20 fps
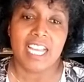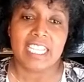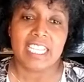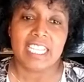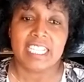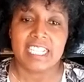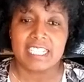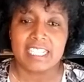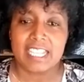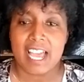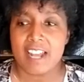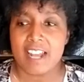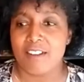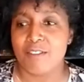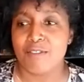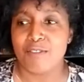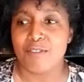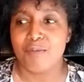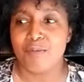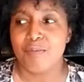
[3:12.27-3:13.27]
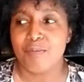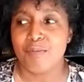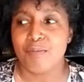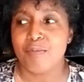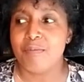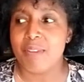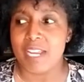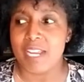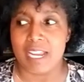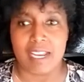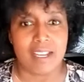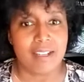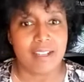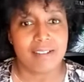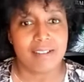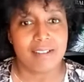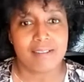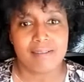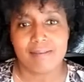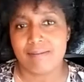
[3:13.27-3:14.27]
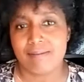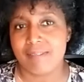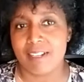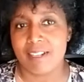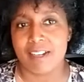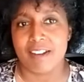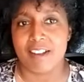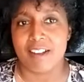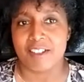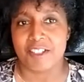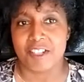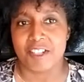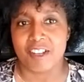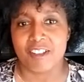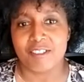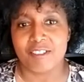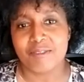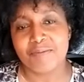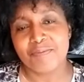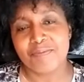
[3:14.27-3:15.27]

think that's kind of me in a nutshell.